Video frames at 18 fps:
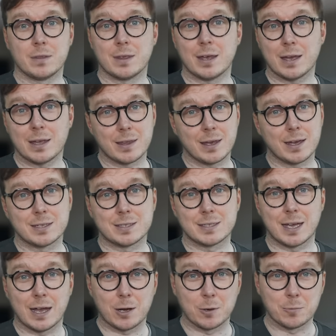They're there
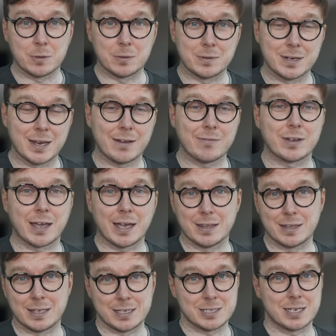to help you
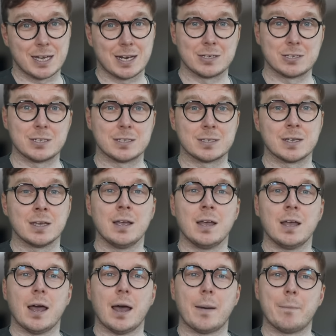navigate these challenges
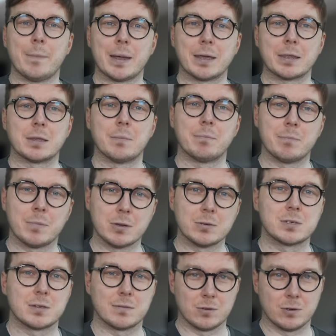and make the
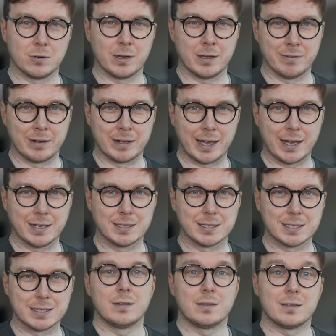most of your hearing
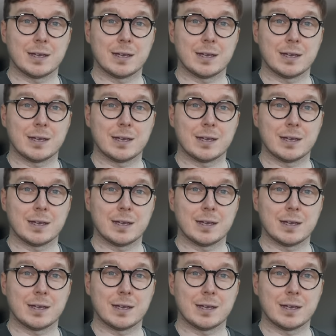aids.